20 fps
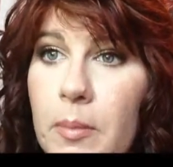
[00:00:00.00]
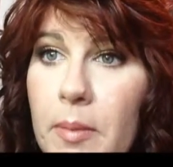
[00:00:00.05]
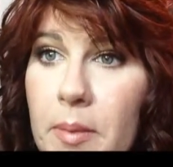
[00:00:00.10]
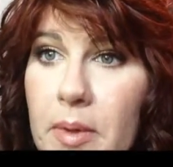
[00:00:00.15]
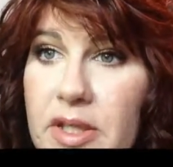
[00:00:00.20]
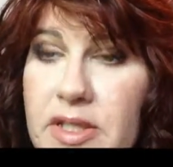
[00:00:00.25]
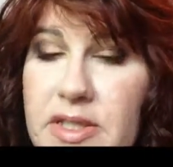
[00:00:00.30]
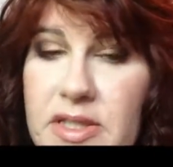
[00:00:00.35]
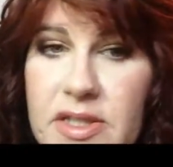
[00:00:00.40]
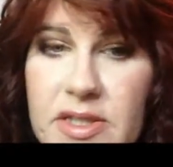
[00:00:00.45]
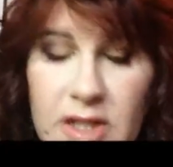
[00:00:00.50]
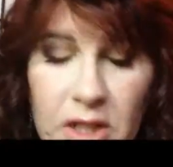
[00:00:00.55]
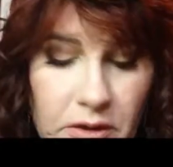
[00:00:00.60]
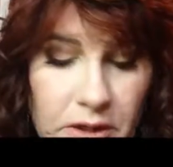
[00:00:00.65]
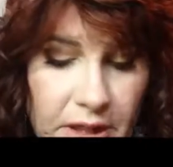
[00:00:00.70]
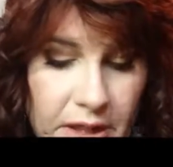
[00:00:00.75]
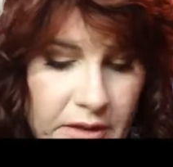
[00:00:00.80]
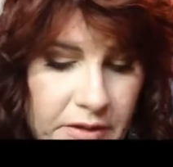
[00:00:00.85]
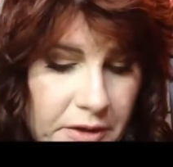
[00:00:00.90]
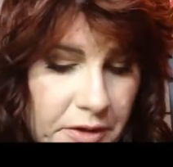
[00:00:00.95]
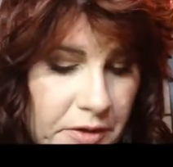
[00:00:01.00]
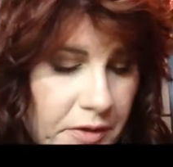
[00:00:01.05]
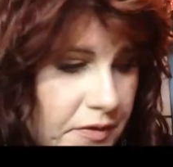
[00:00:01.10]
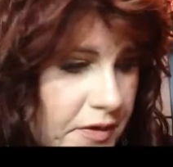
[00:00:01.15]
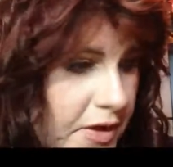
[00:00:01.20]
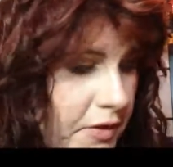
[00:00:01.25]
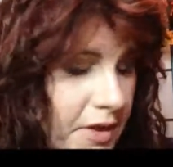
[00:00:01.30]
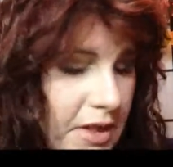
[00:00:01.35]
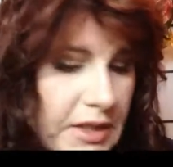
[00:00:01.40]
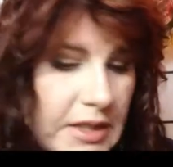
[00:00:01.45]
My mascara got a little
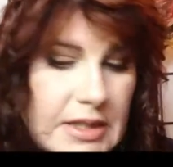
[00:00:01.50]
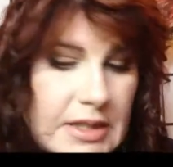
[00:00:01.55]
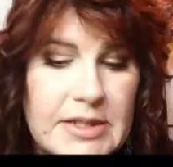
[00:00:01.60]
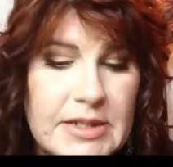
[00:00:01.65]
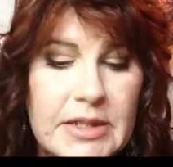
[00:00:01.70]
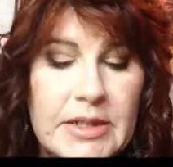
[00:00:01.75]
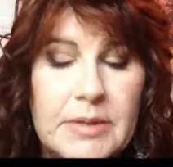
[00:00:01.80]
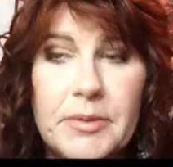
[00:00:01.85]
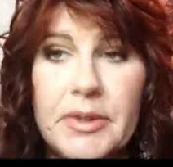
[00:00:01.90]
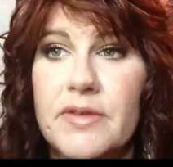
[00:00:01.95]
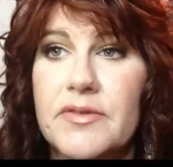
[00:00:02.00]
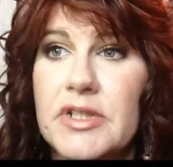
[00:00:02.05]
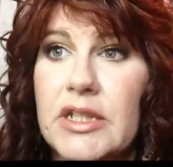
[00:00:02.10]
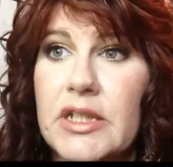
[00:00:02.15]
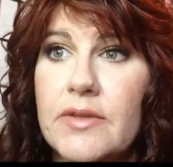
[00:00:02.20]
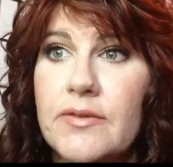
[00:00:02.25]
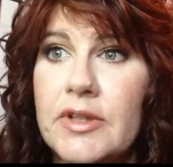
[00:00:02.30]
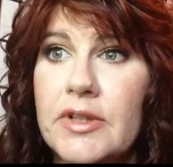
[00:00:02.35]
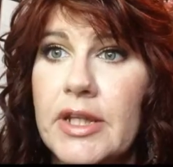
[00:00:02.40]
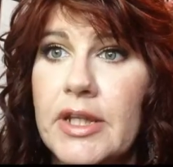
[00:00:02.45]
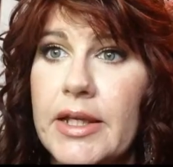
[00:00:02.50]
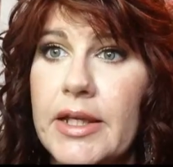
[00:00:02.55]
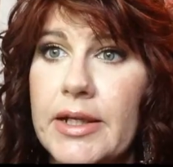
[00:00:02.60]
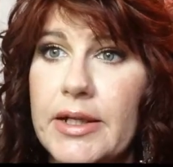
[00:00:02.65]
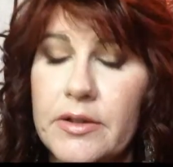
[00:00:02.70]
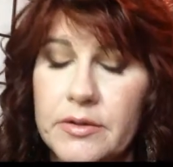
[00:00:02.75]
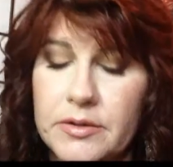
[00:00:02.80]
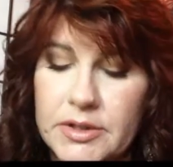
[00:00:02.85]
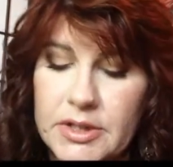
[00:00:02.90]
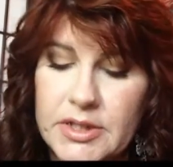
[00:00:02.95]
thicker on that side. I'm going to have to even that
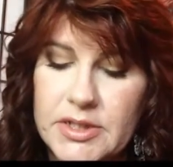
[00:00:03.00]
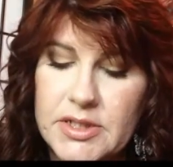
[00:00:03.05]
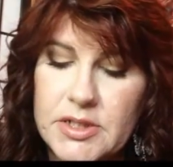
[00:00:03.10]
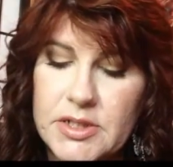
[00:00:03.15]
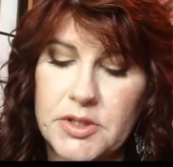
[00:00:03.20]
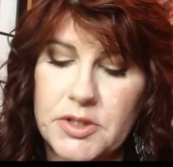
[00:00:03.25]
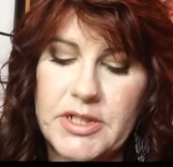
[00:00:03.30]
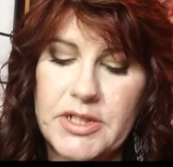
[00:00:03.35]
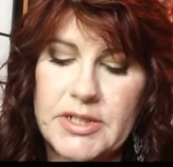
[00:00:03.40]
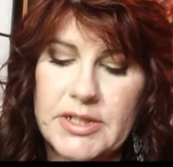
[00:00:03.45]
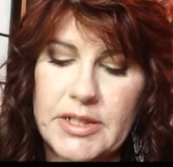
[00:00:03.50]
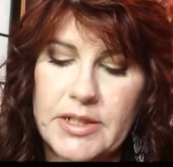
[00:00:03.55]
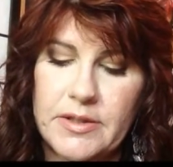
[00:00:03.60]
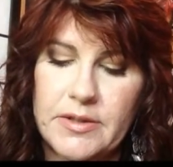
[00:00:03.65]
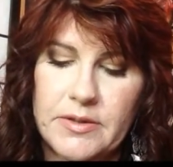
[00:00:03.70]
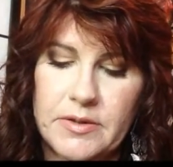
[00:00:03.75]
out. That's crazy.